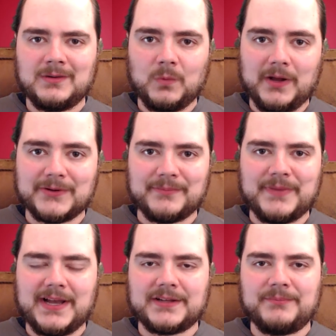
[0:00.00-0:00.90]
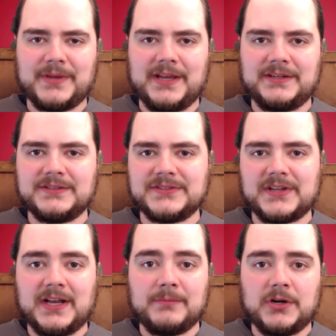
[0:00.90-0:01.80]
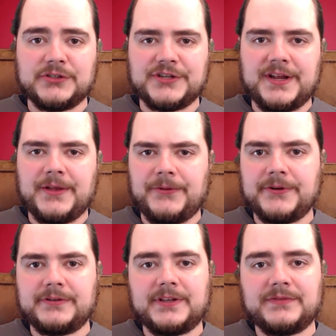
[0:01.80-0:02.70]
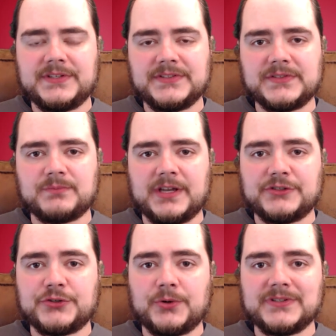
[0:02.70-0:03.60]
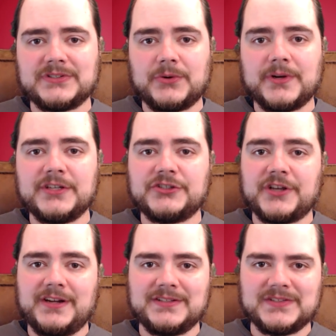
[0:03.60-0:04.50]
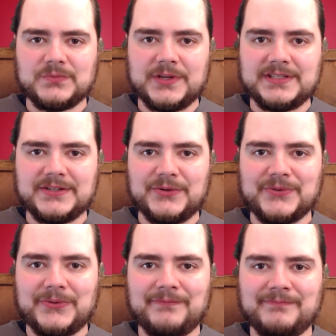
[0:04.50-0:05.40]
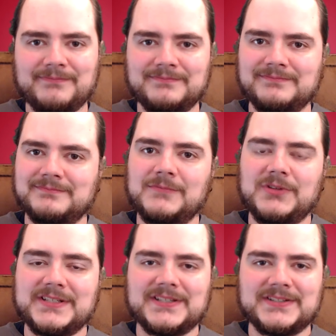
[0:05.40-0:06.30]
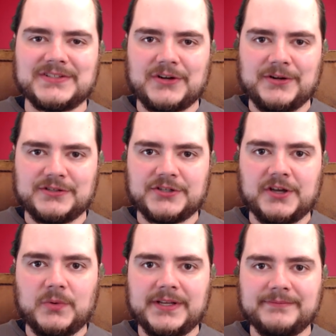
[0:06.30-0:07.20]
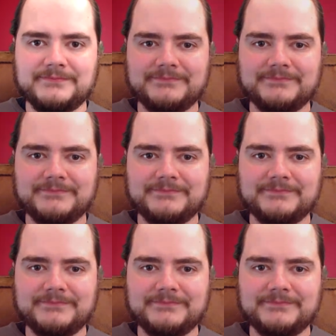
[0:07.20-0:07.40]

Welcome back, companions. I'm RJ Ehlert, and this is my short story, Shannon's Sweet Tooth. Let's get started, shall we?